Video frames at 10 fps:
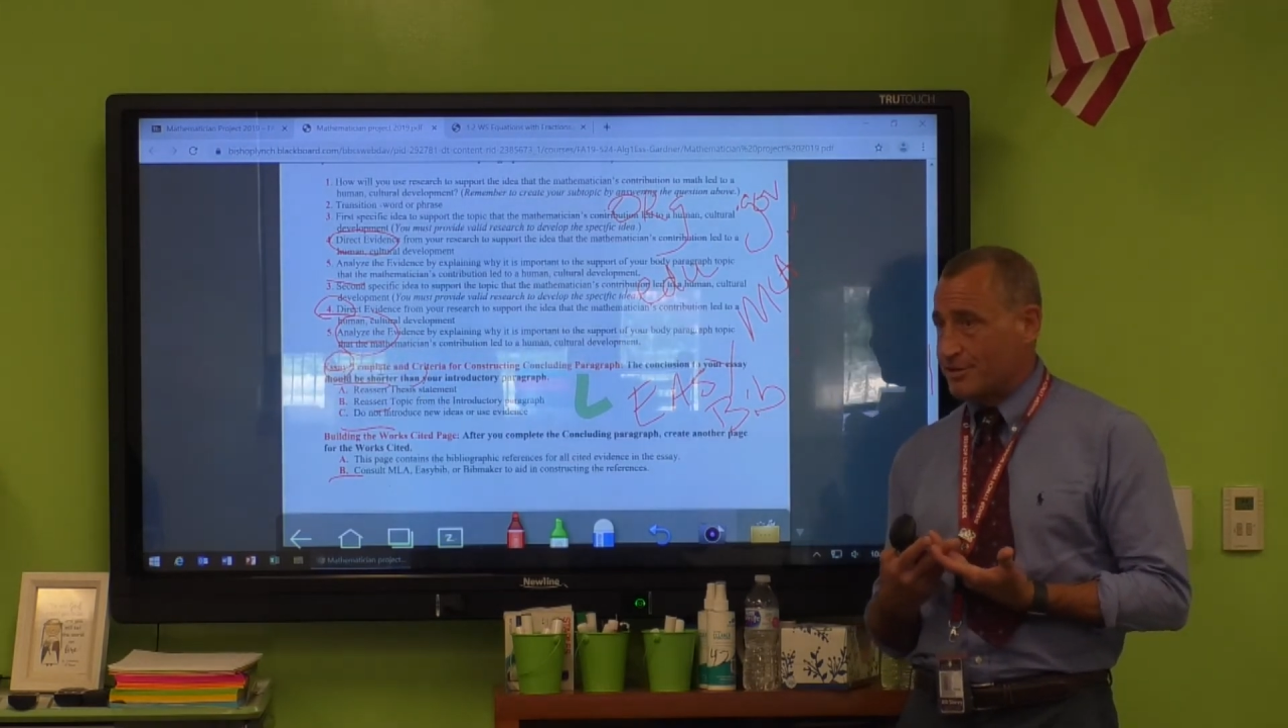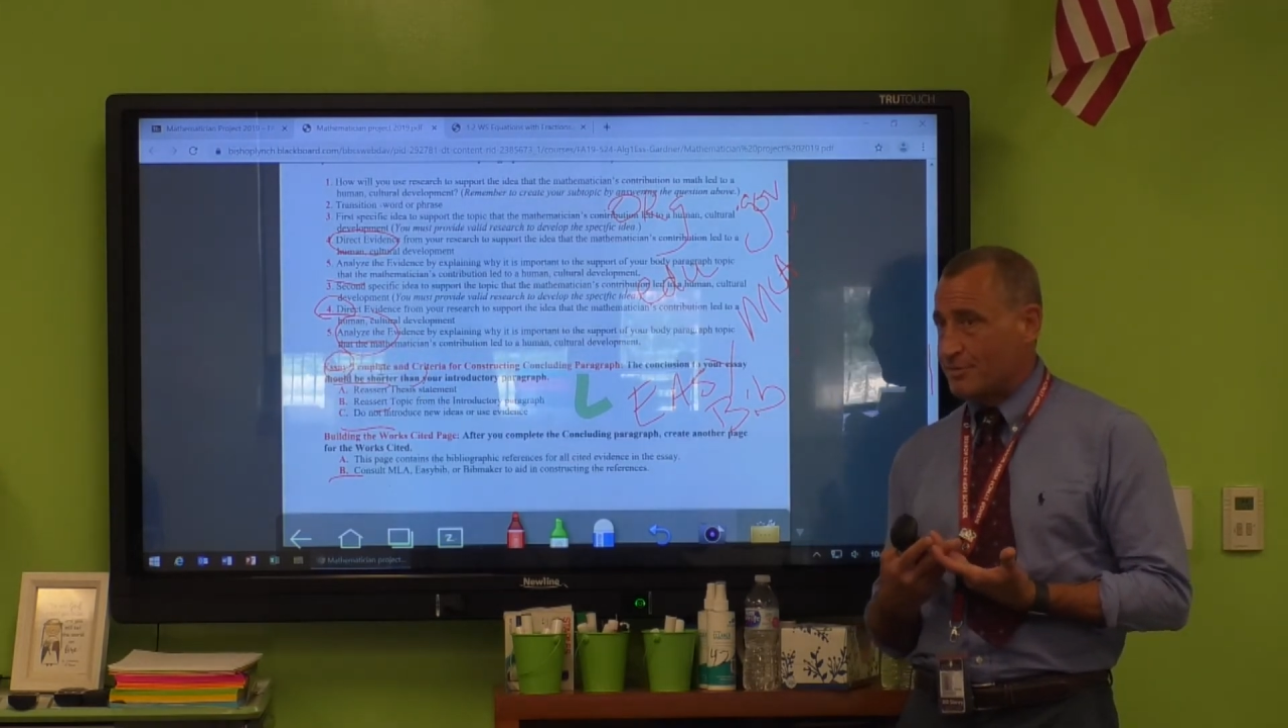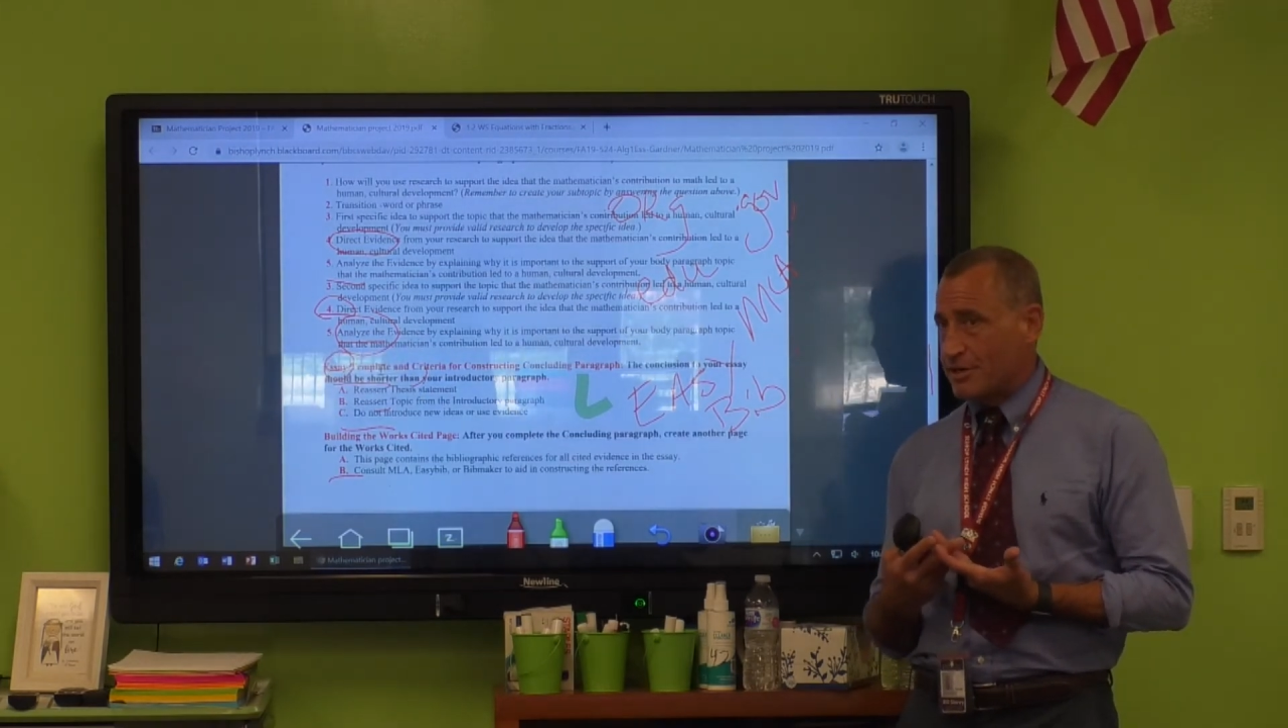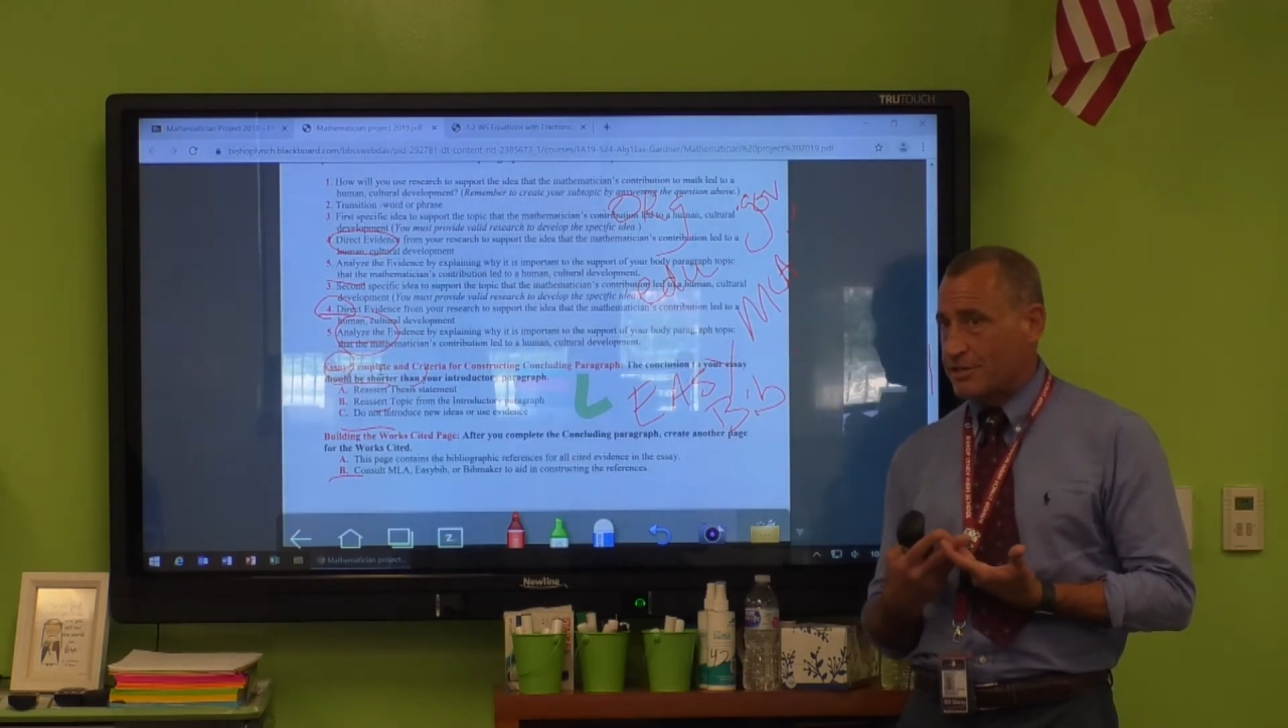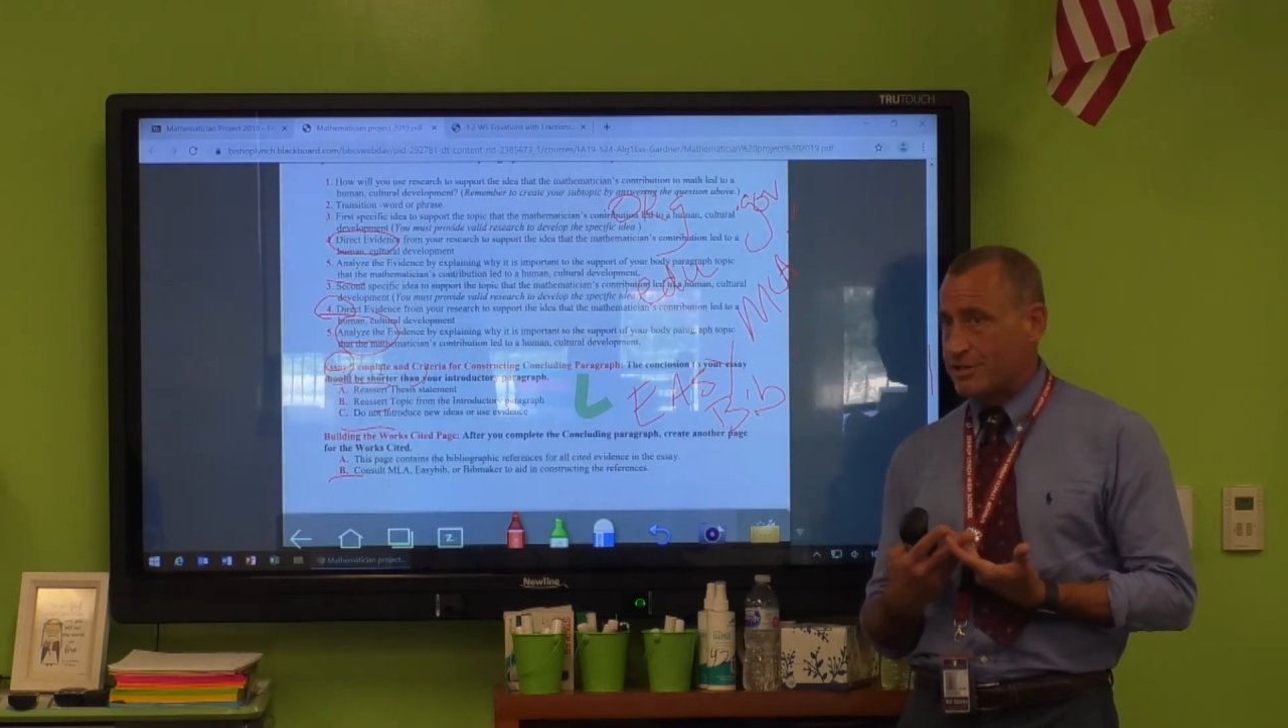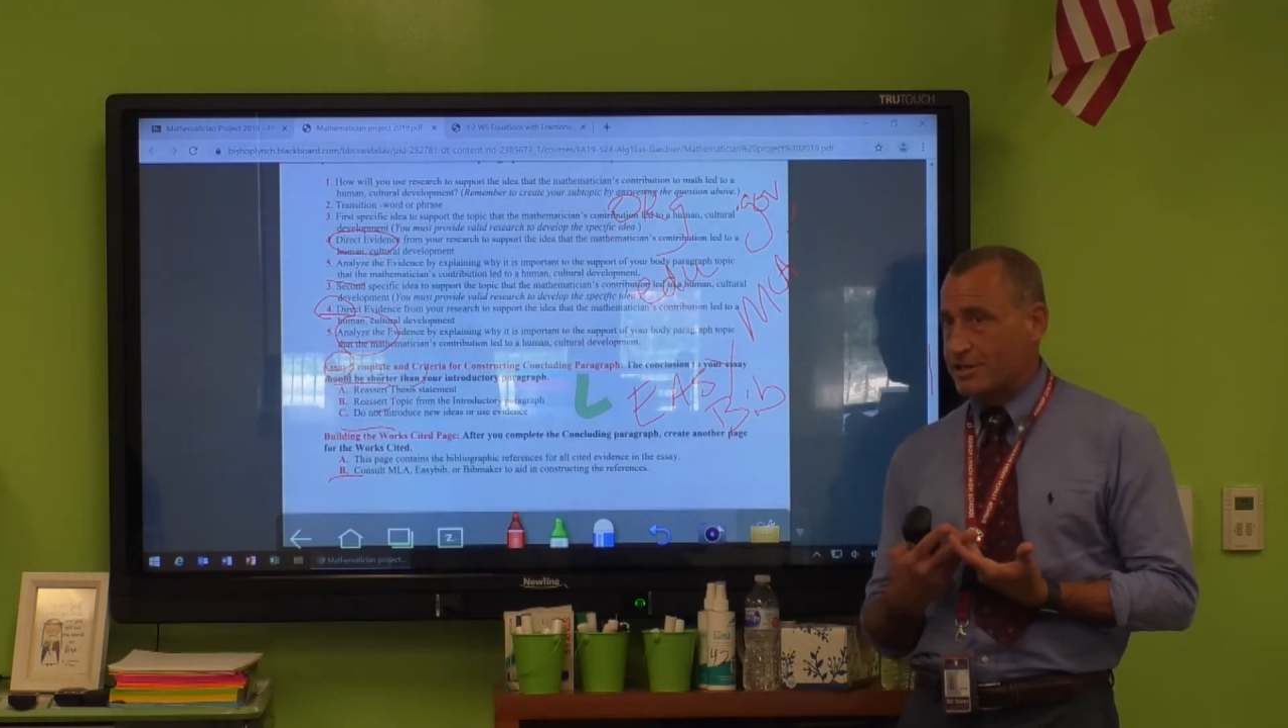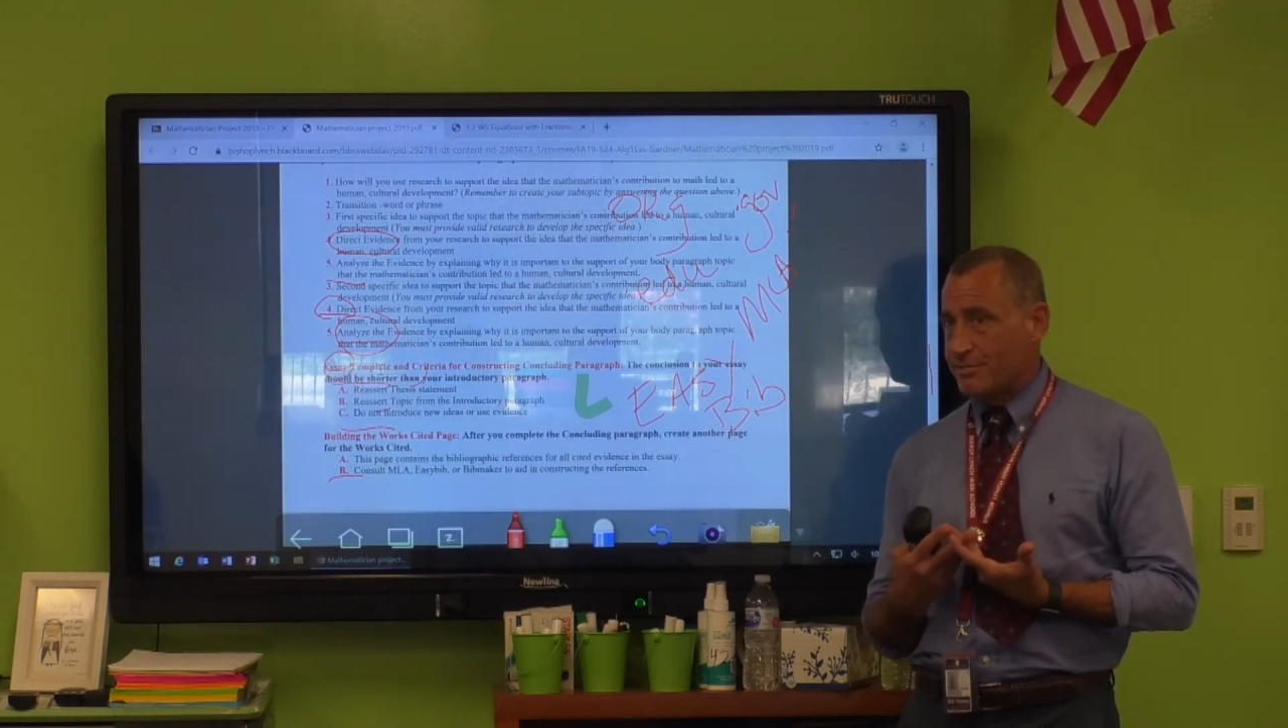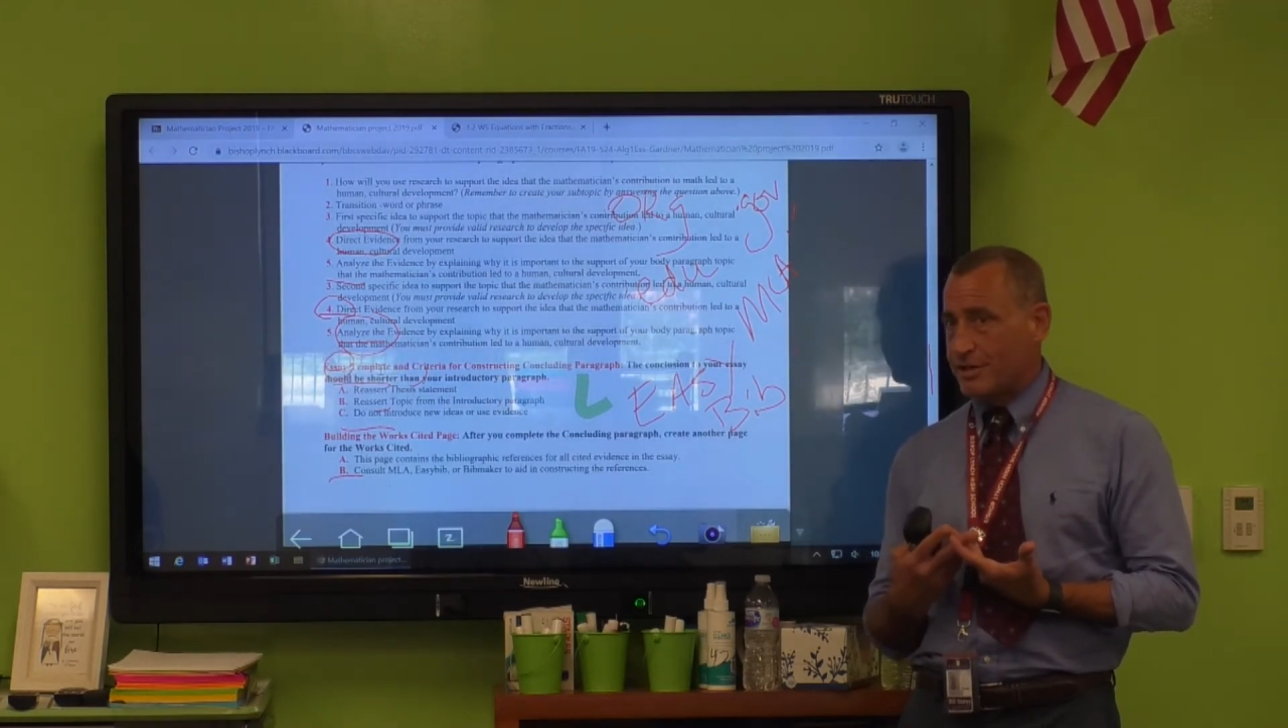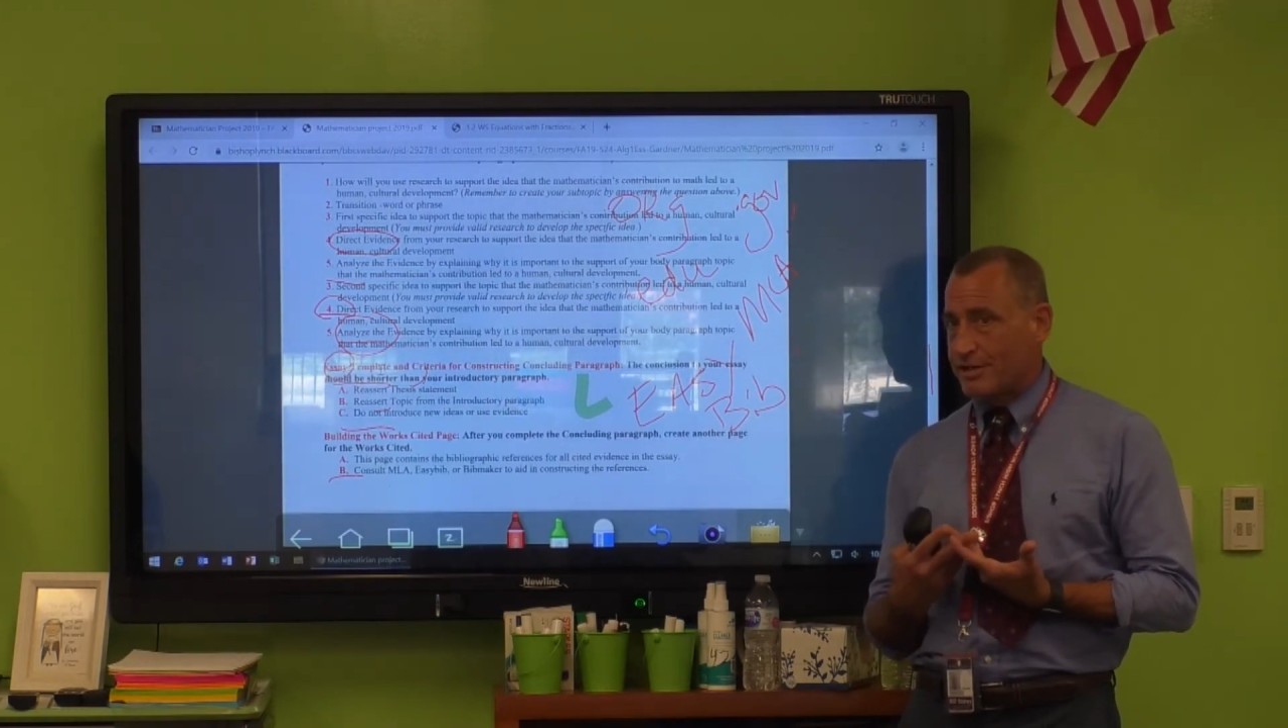especially something